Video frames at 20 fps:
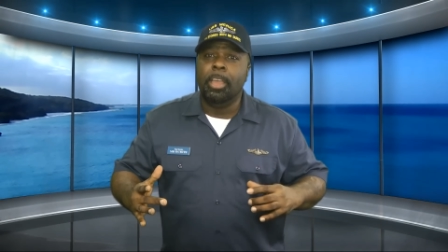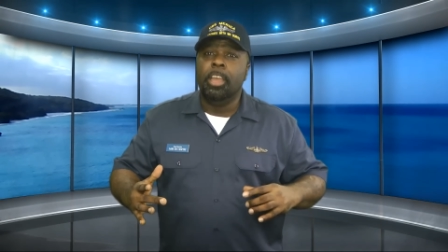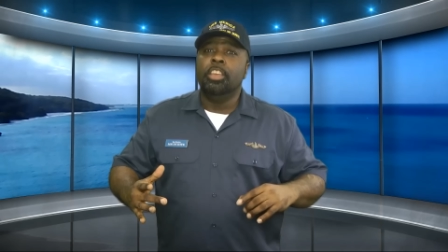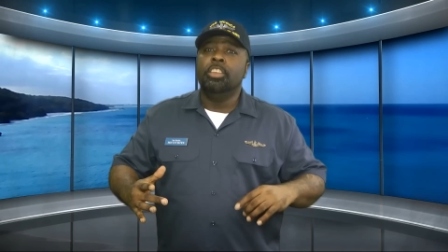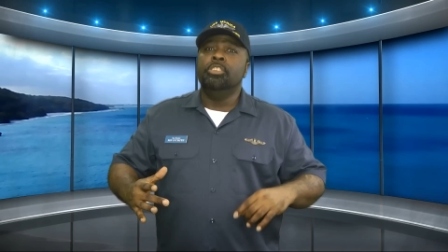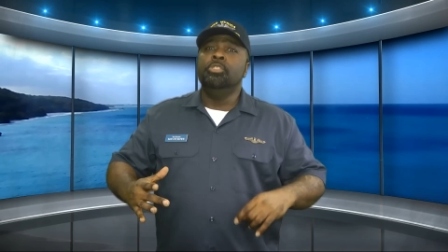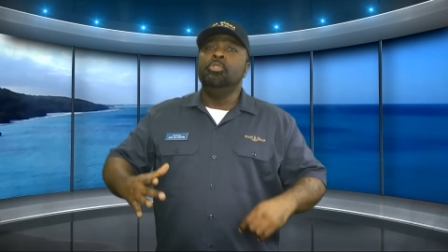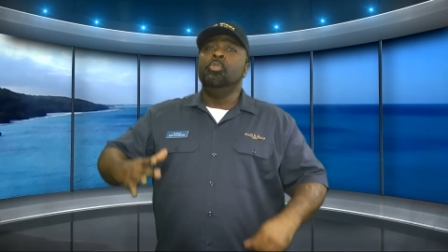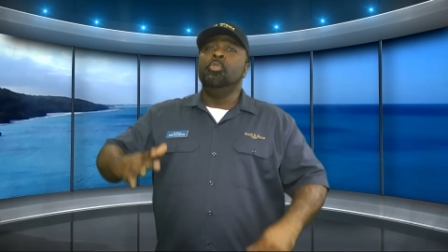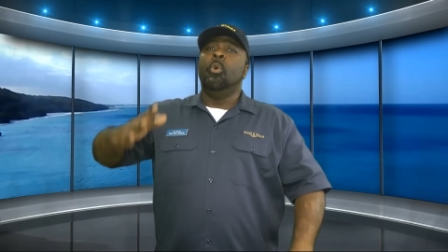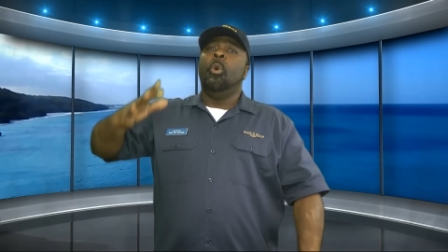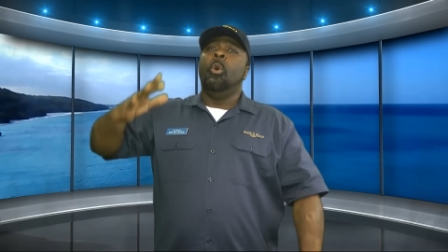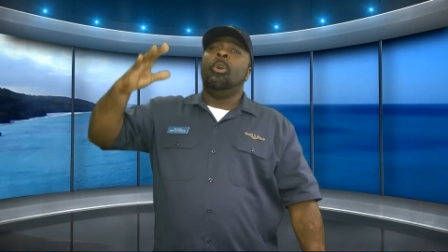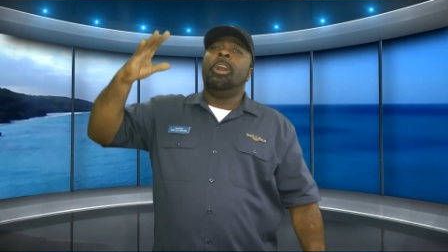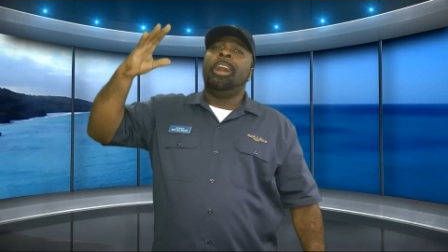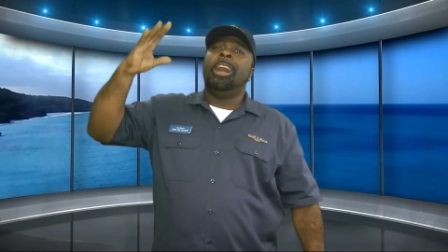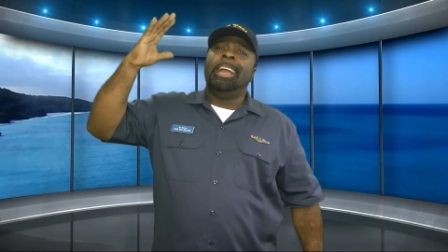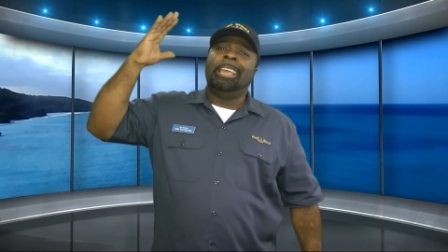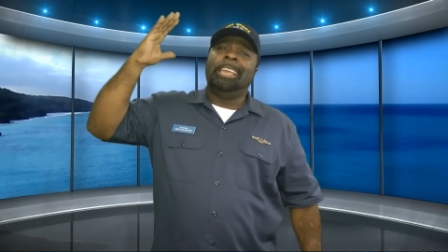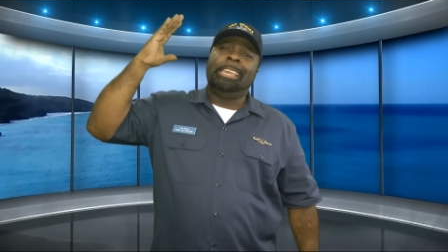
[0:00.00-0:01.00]
you
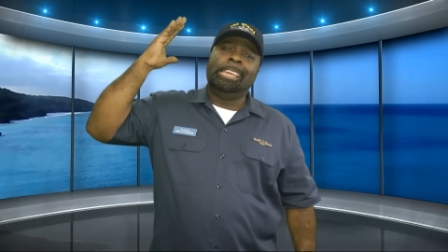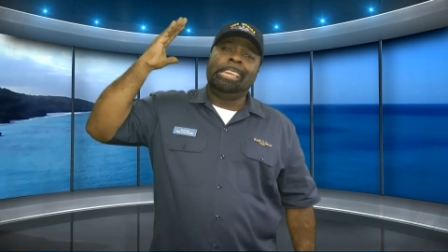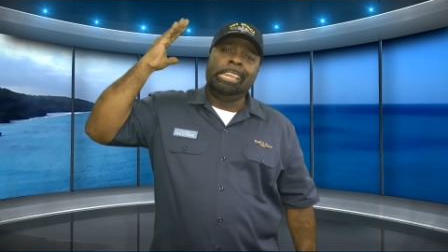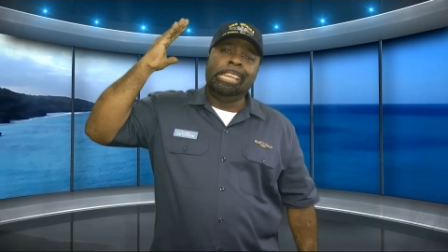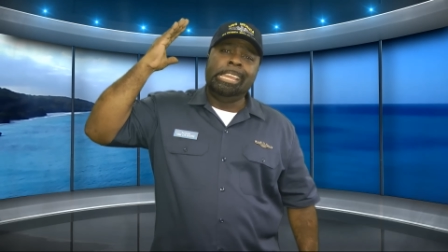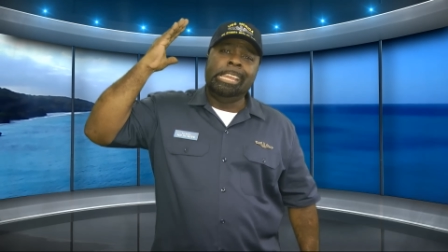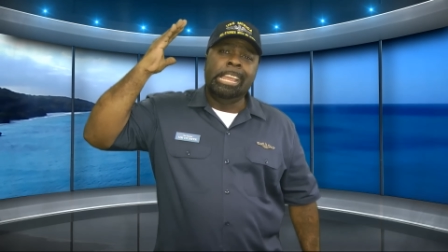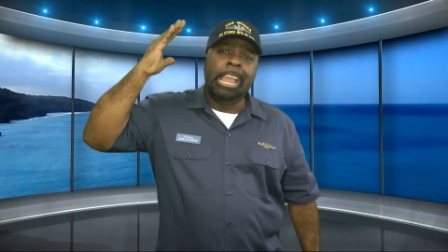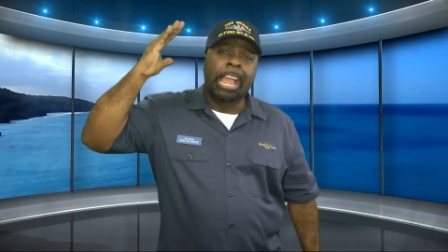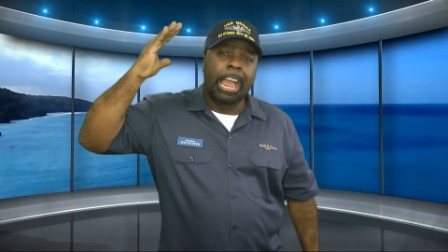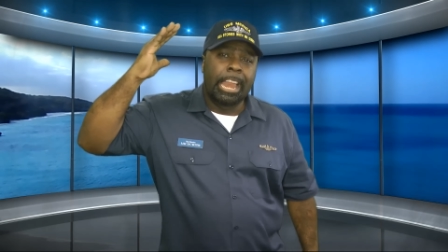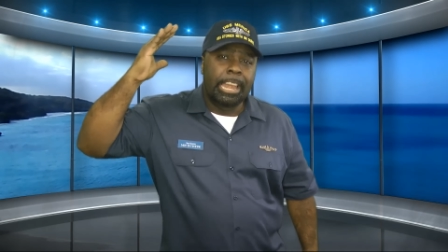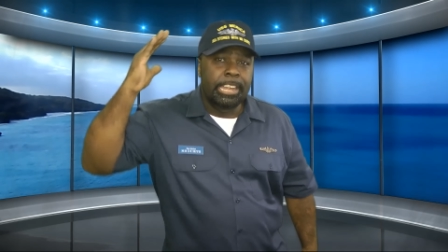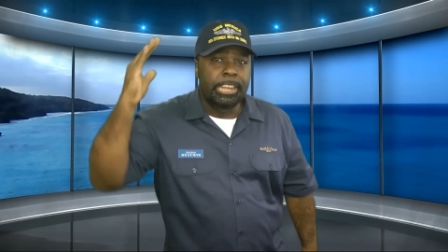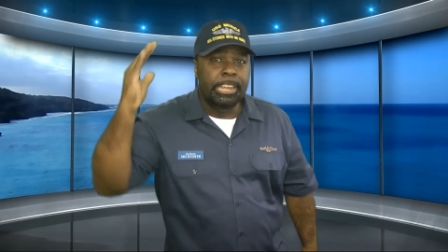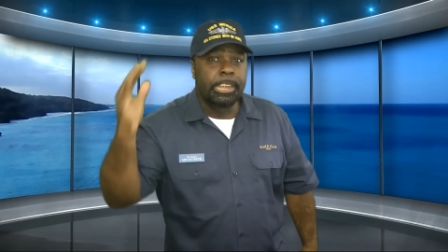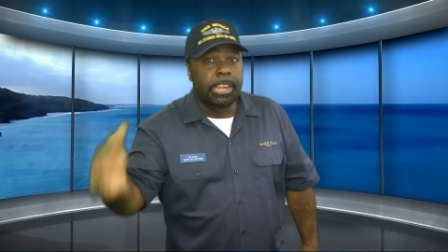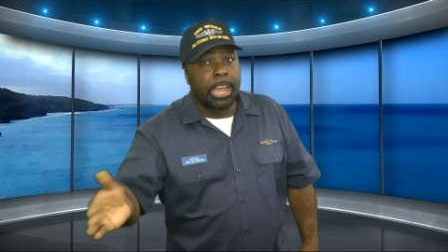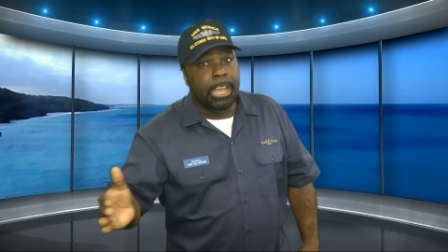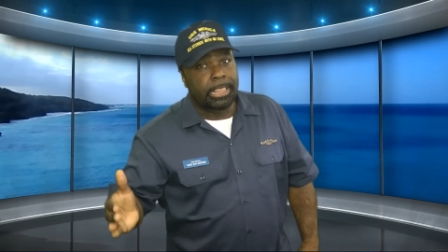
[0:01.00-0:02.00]
are e
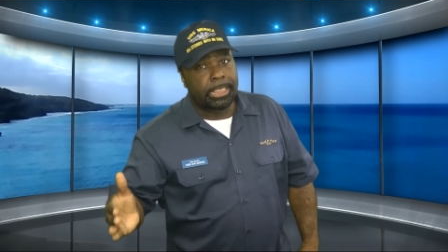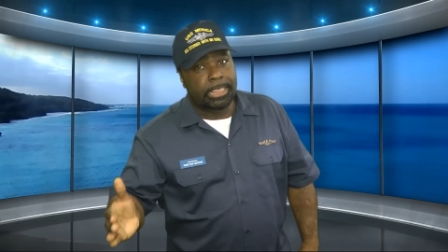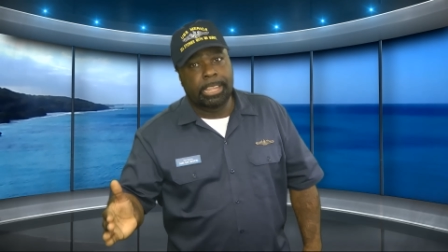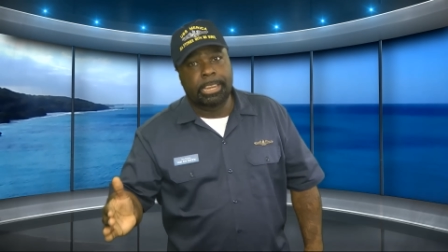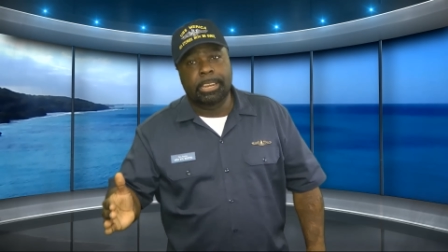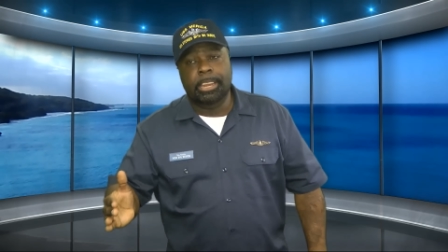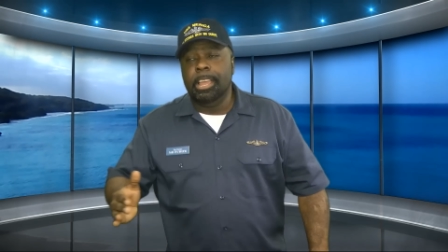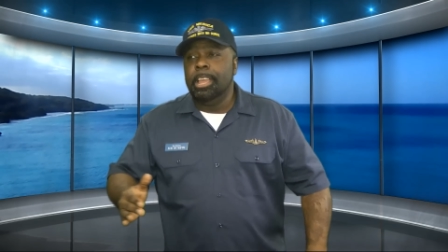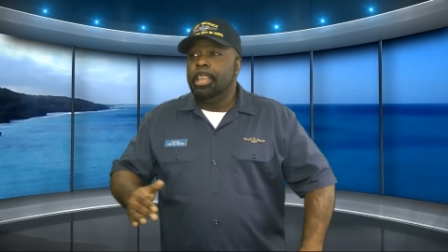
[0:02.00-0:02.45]
nothing.